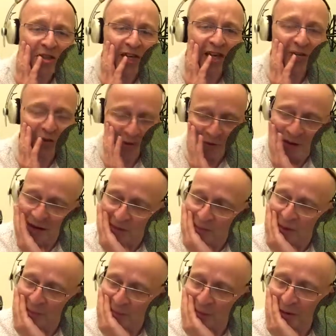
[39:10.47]
a teacher as well at
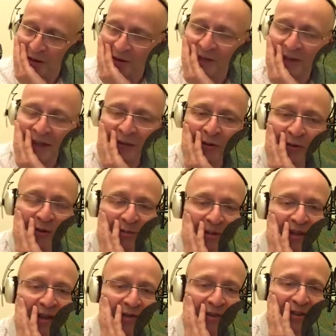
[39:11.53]
one point, and they called him
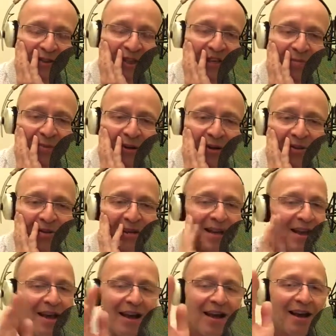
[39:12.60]
Clifford T. Pot.
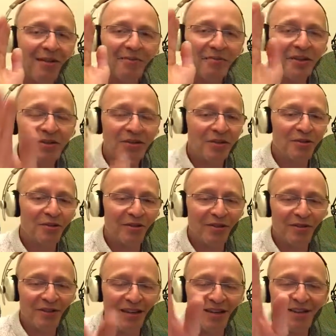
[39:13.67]
This has
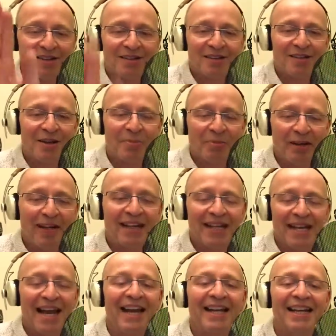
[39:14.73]

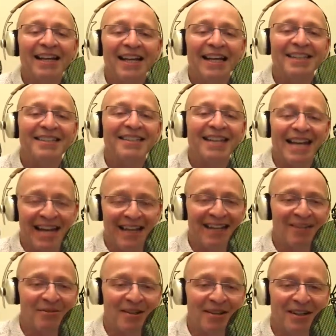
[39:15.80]
completely alienated
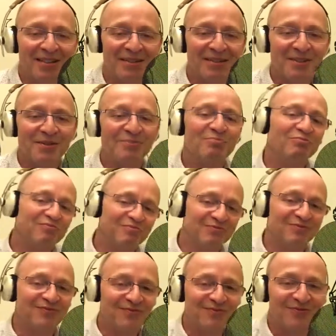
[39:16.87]
anyone under
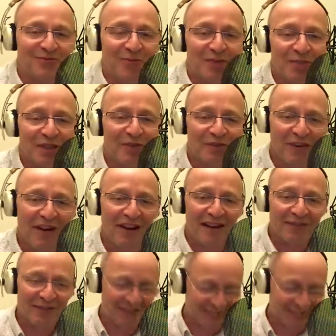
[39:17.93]
45.